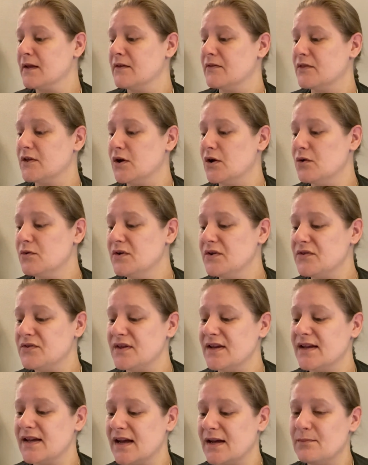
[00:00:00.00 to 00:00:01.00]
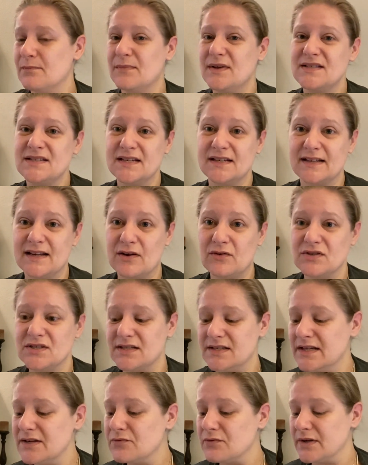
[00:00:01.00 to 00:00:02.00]
The only thing I'm missing now is
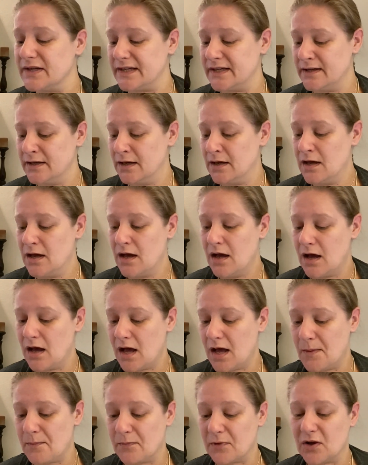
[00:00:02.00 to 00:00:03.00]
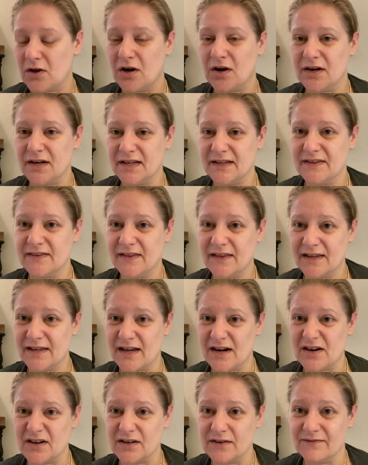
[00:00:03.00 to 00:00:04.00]
literally cutting the
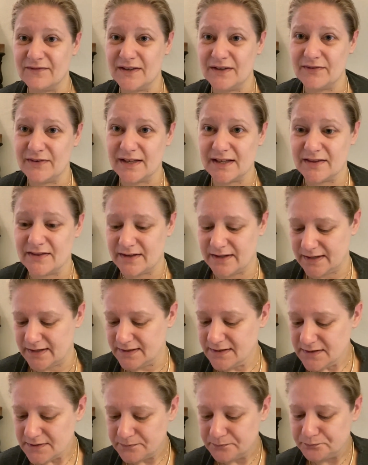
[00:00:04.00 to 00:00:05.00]
yarn and weaving in the end.